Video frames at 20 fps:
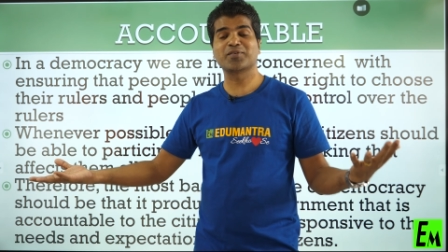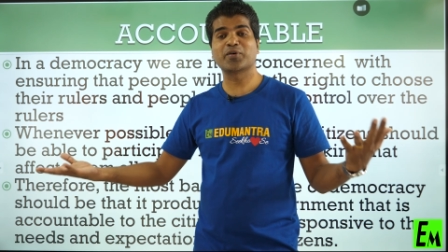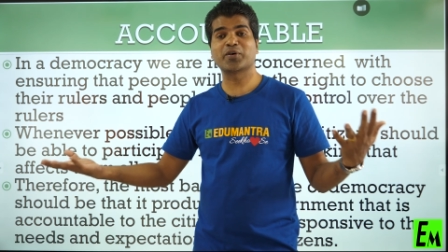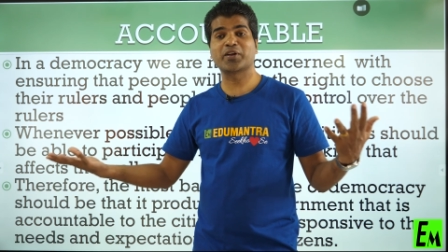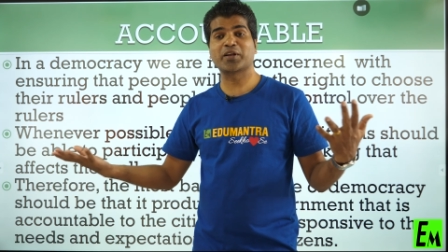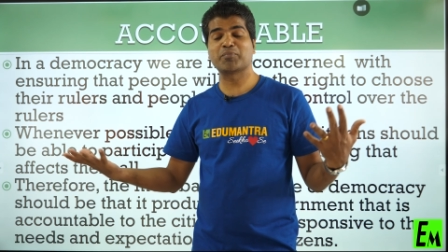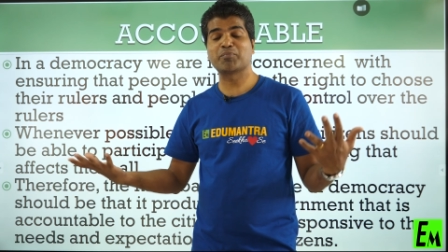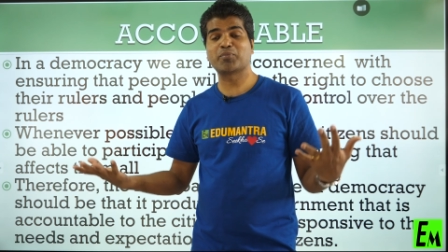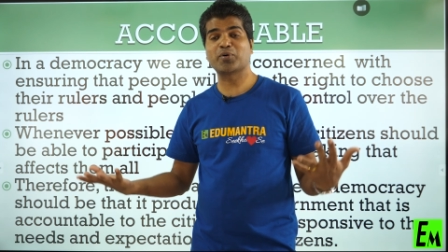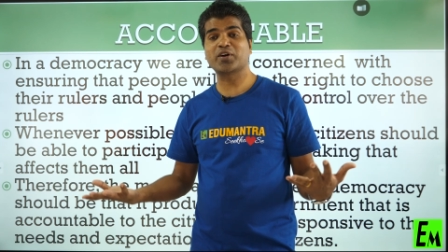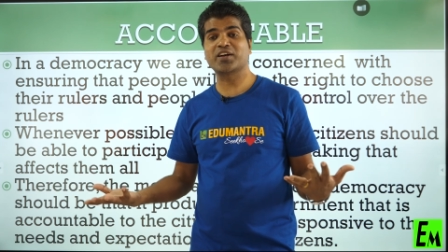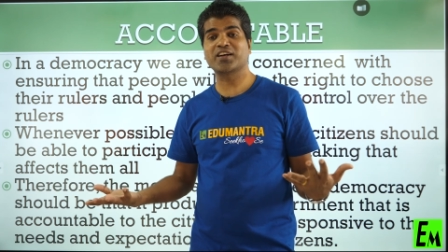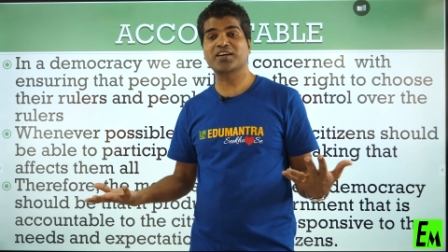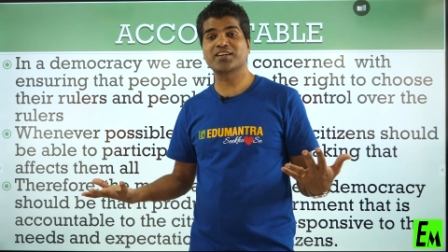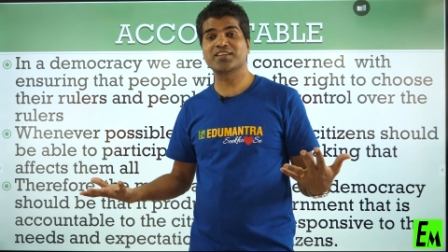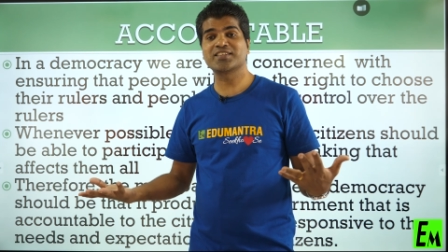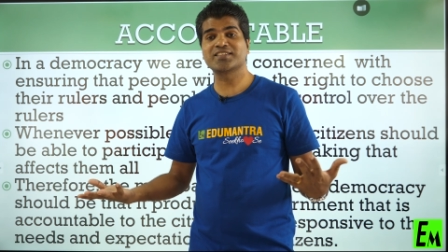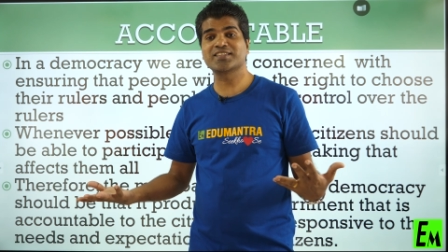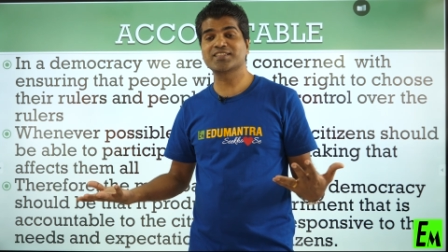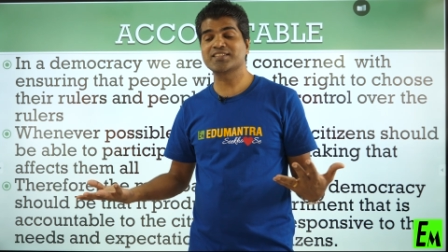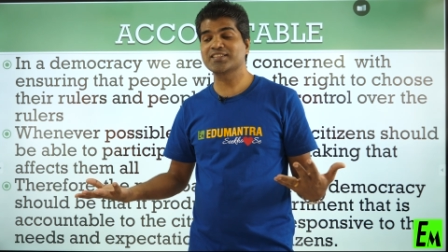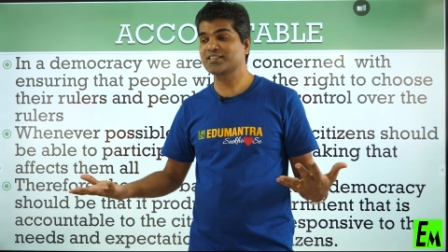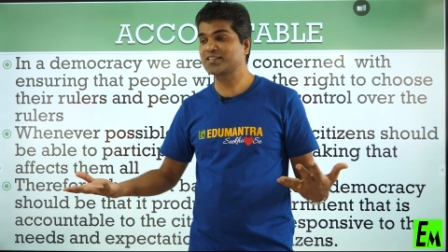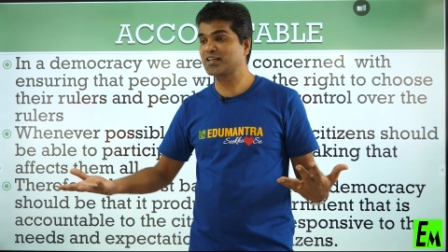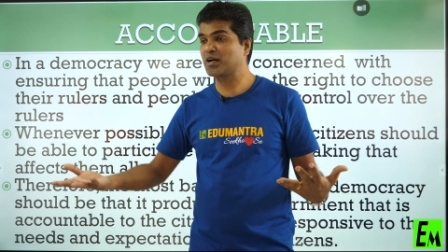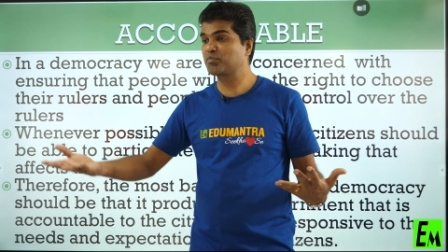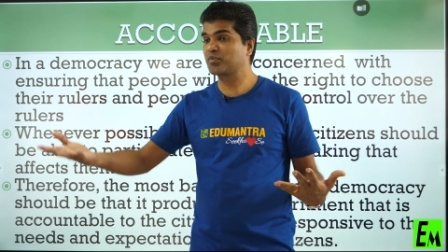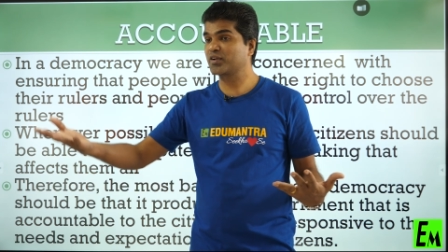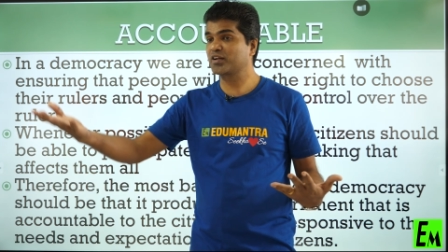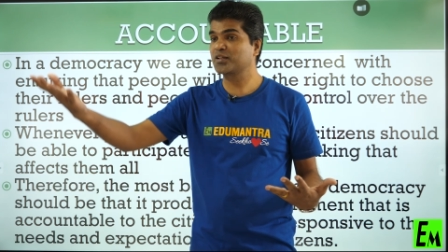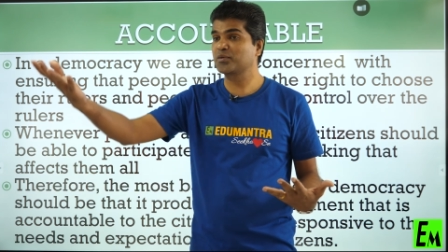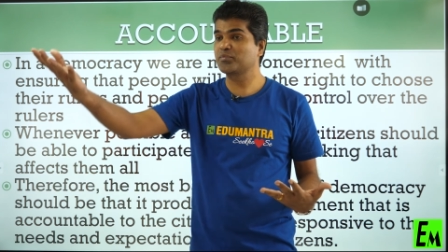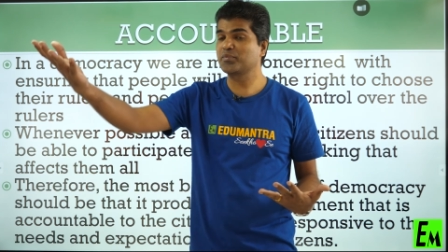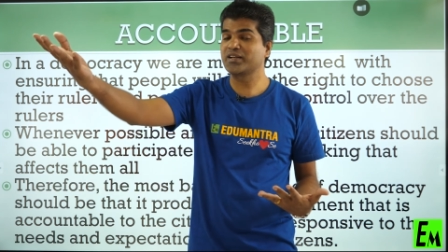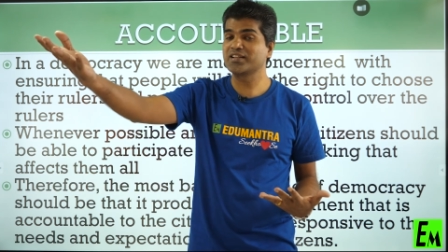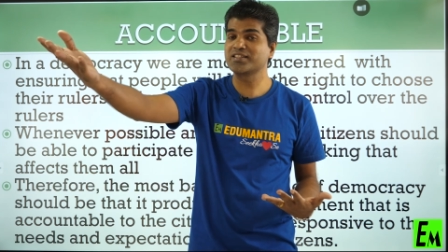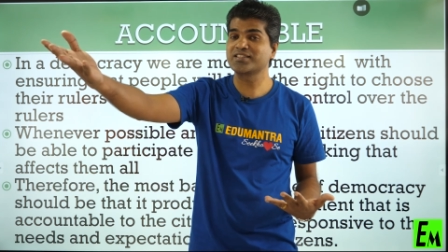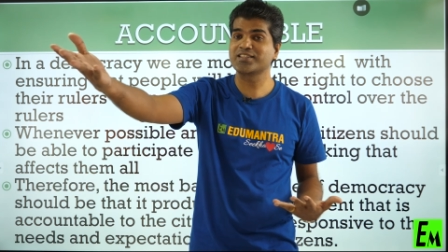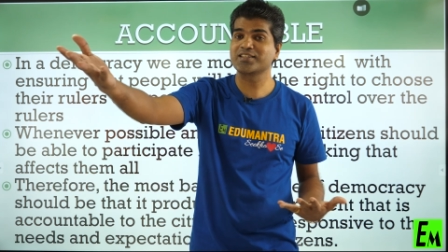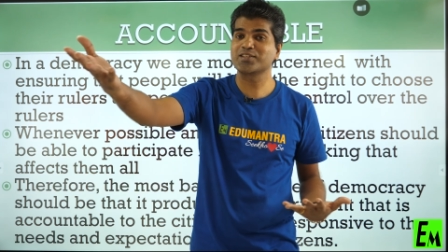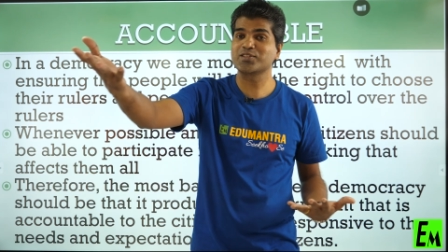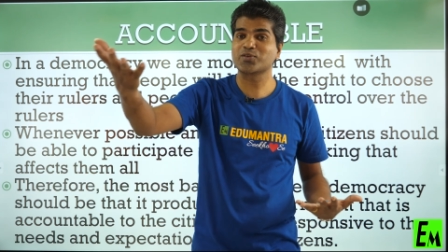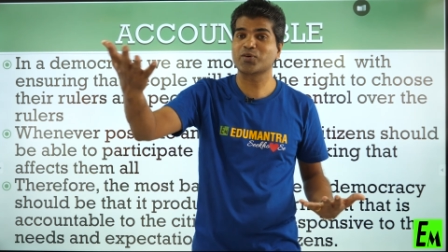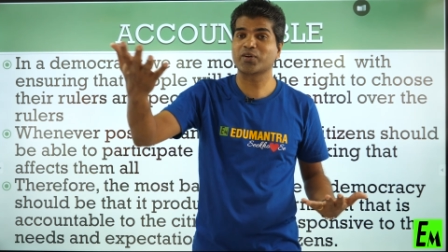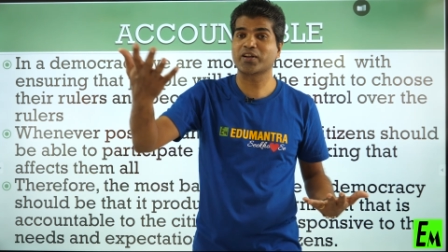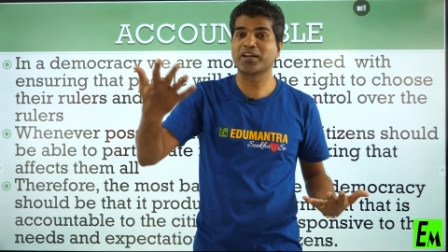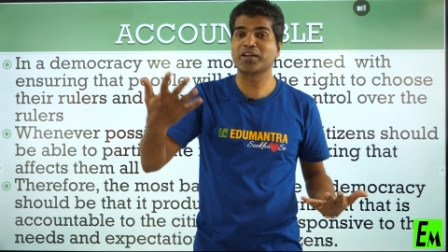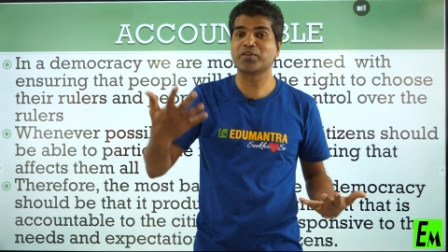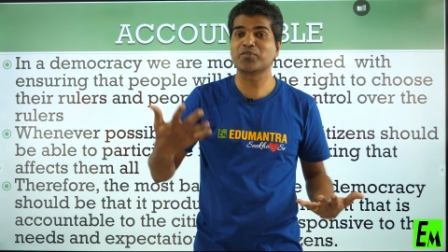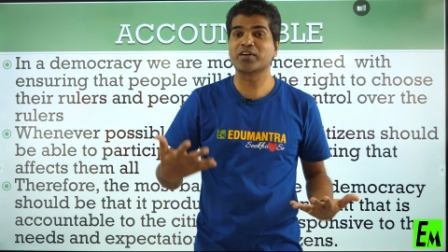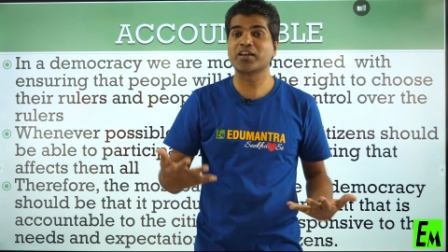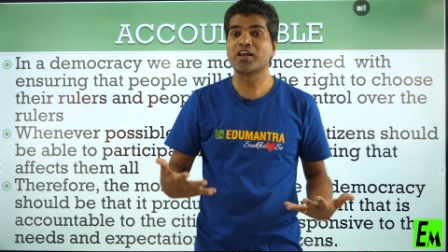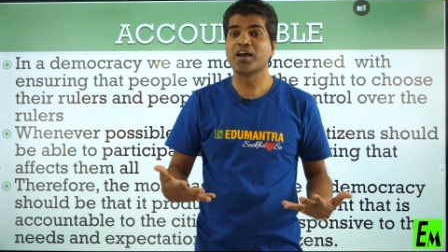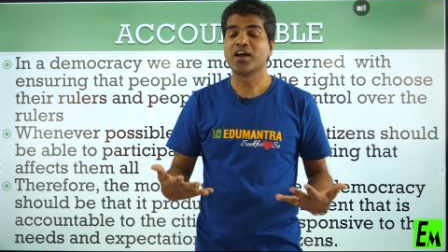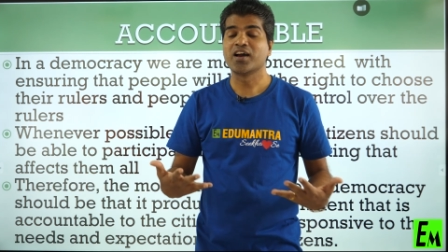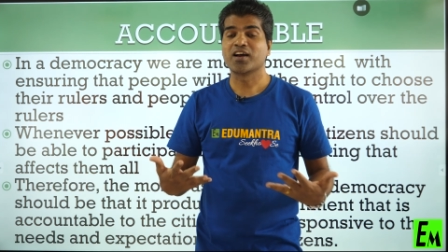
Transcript: more important decisions, after the ministers or anyone